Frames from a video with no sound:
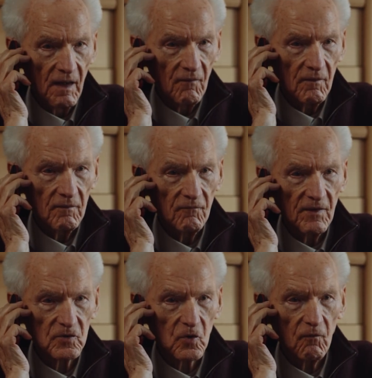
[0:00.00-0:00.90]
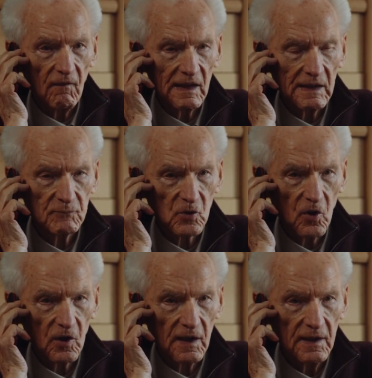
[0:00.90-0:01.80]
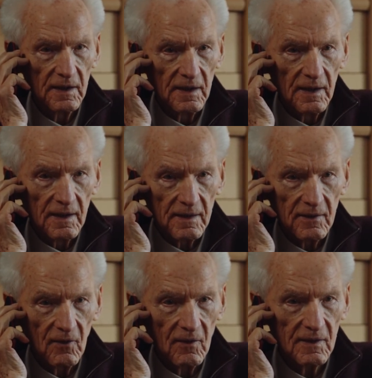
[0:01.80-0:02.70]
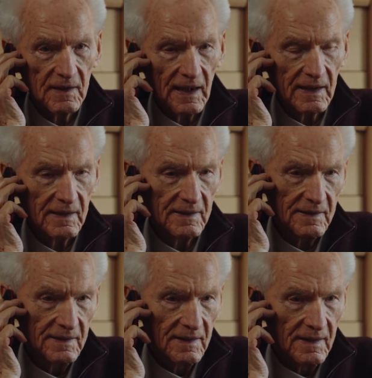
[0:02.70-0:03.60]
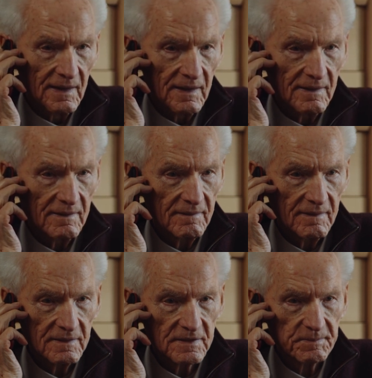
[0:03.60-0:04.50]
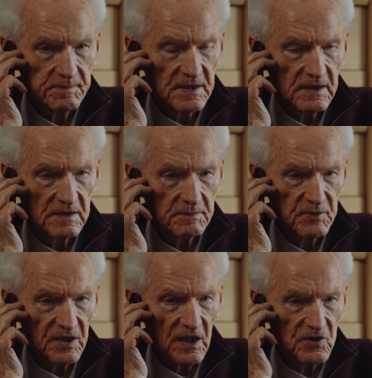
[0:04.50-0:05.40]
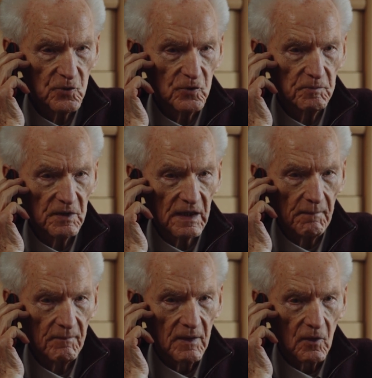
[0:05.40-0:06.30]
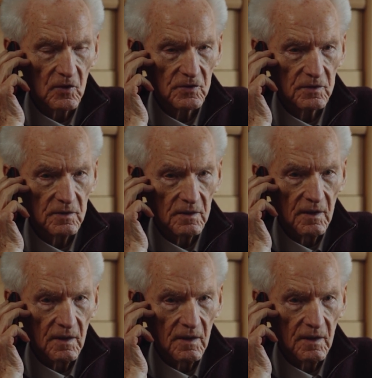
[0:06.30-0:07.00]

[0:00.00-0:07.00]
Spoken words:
and they're still missing, contact your local police and see if there is a report out there, if somebody made a report.